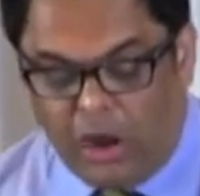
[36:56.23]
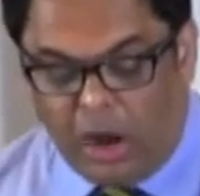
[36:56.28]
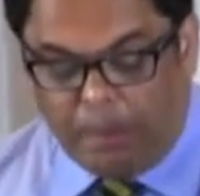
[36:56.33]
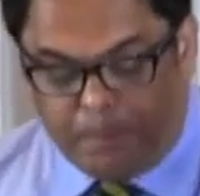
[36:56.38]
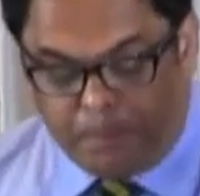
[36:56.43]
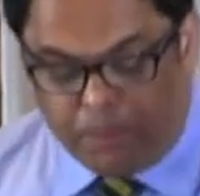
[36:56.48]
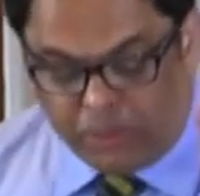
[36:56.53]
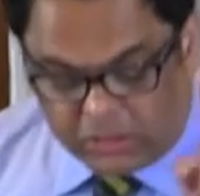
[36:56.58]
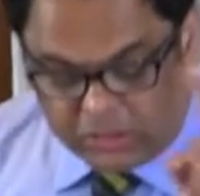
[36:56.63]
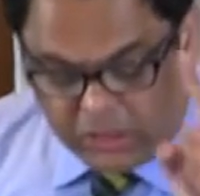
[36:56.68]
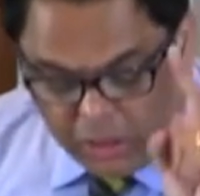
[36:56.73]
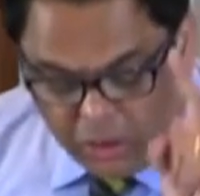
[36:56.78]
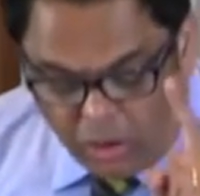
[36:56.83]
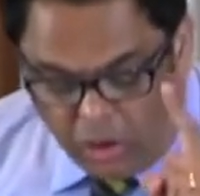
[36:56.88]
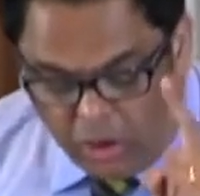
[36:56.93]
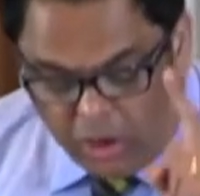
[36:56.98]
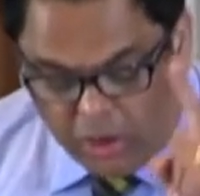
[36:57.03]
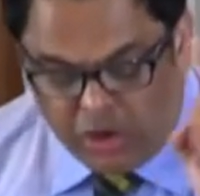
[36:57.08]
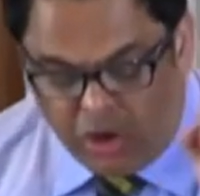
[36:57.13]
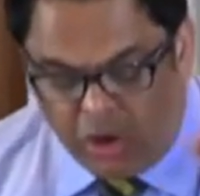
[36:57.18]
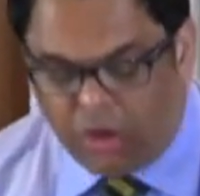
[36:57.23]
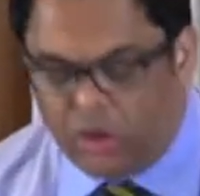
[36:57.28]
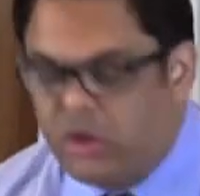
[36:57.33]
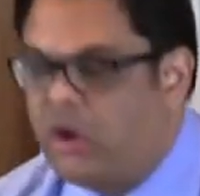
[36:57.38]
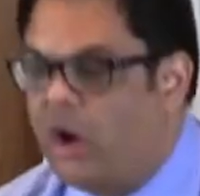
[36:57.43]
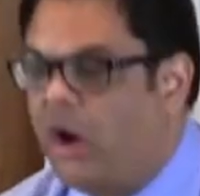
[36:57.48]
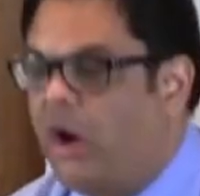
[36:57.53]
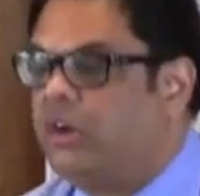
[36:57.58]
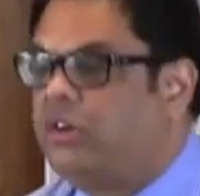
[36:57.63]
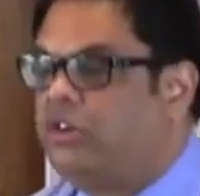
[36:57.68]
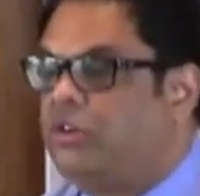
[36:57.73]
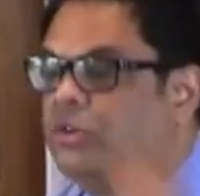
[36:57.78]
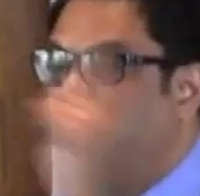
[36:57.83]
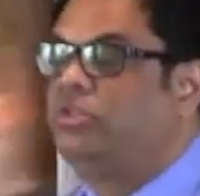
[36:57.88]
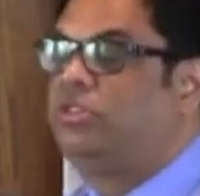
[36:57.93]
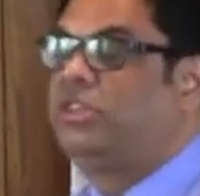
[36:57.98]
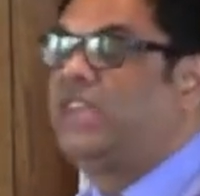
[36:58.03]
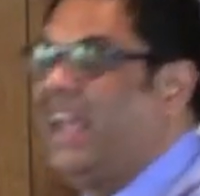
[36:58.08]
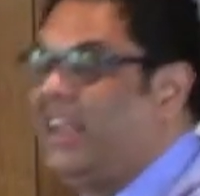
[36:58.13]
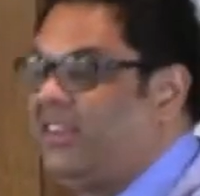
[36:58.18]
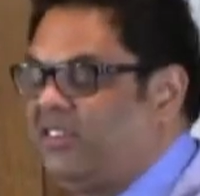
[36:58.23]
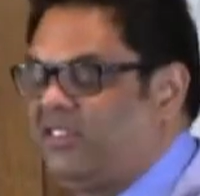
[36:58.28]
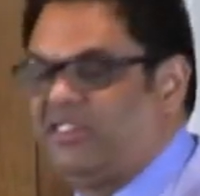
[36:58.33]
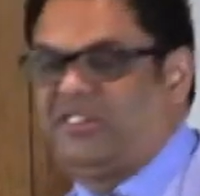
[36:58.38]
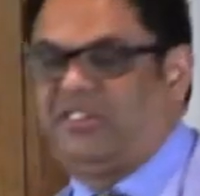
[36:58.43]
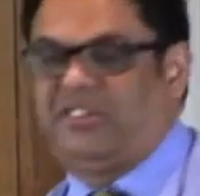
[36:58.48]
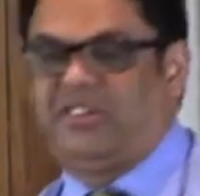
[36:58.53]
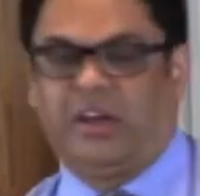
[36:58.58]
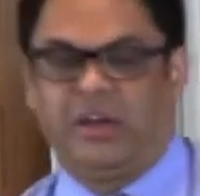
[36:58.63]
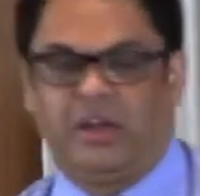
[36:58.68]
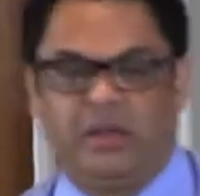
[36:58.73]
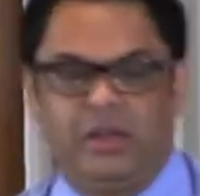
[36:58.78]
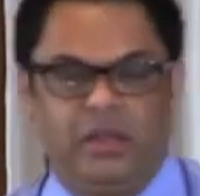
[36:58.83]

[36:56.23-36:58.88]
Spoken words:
not put the Lord your God to test,